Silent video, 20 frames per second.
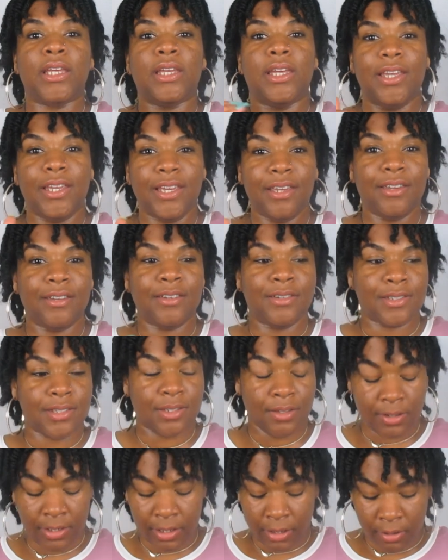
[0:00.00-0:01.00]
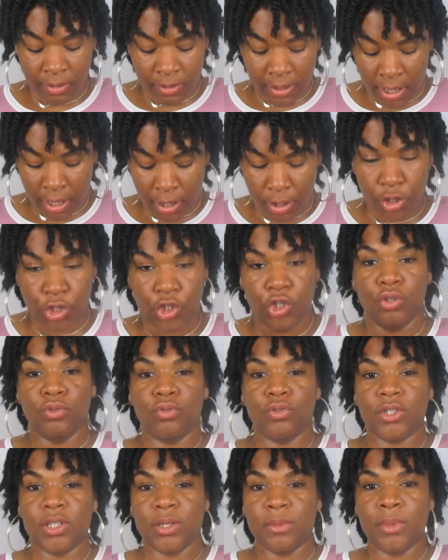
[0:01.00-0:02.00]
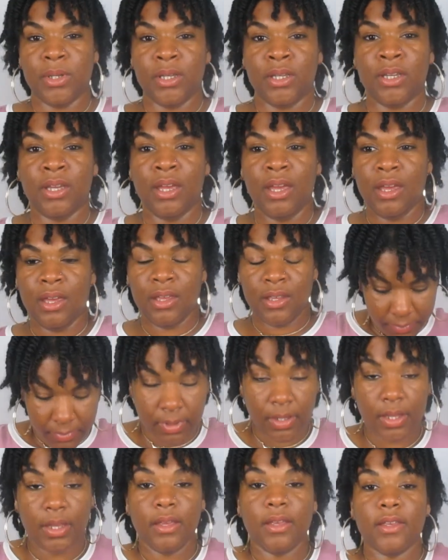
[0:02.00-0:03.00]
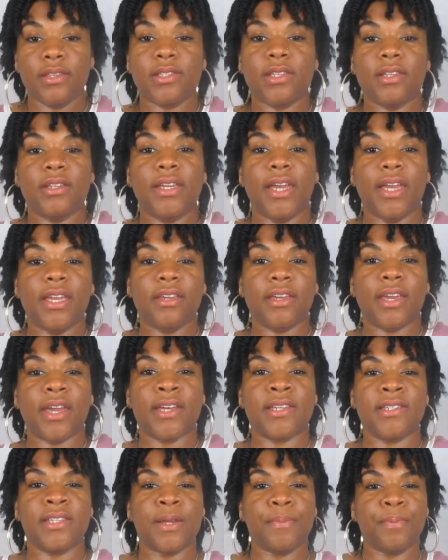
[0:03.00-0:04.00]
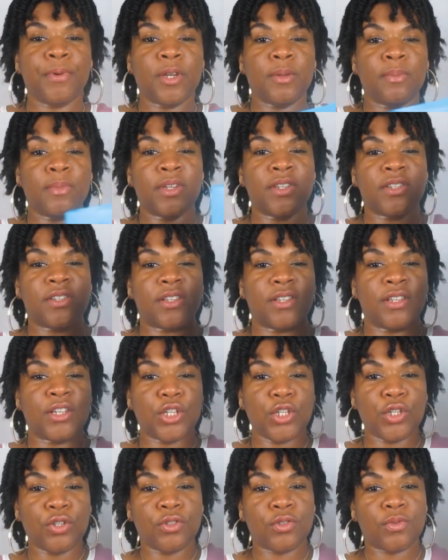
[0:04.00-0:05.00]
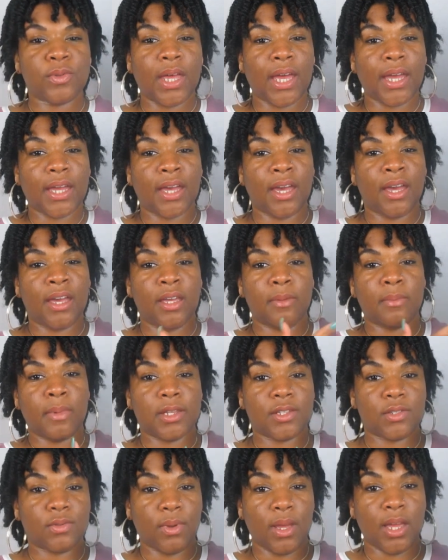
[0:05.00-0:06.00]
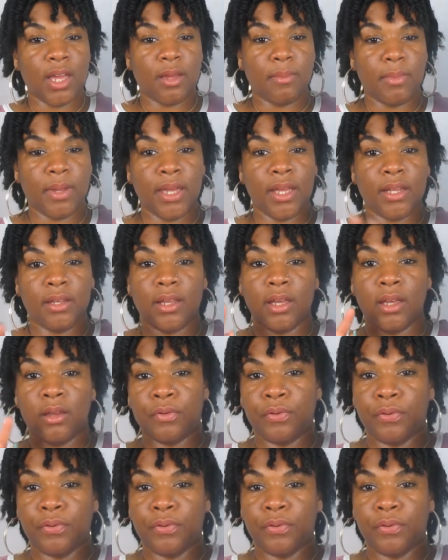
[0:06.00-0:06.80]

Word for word: years so they're not new to me so yeah you guys that pretty much concludes what i got in my swag bag like